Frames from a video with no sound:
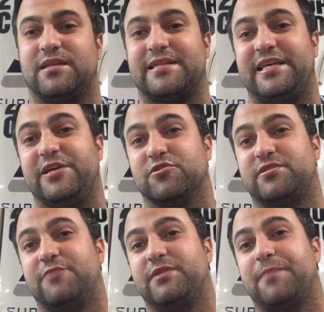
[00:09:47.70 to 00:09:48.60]
Like the Eagles
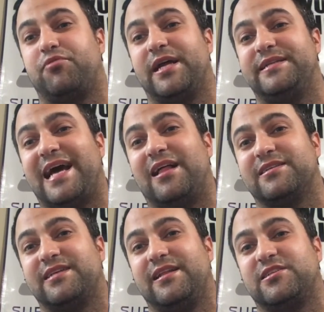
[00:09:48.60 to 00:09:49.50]
did when they played
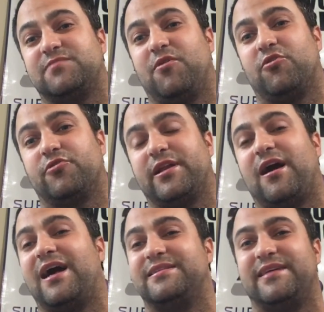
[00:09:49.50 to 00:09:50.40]
Dallas in a smoldering
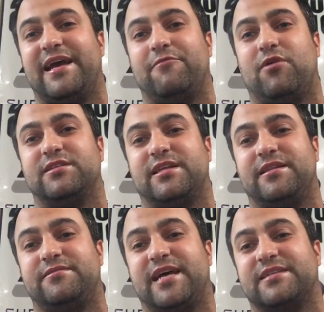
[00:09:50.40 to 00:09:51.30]
hot day once
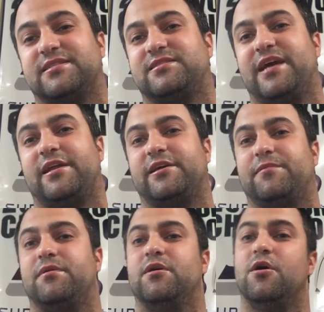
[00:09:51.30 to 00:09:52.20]
in Texas
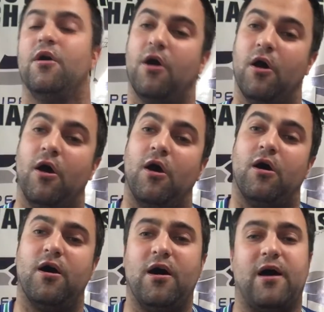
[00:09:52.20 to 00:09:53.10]
Stadium.
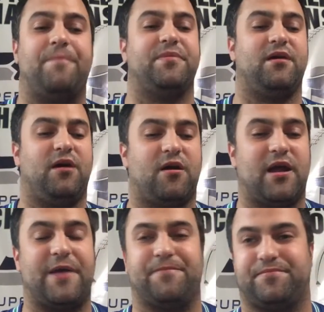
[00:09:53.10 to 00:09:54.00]
All
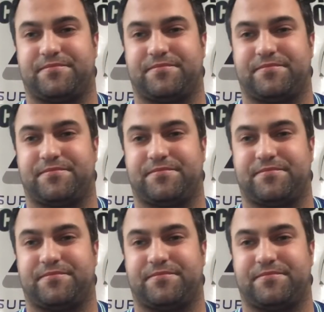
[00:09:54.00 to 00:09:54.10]
right.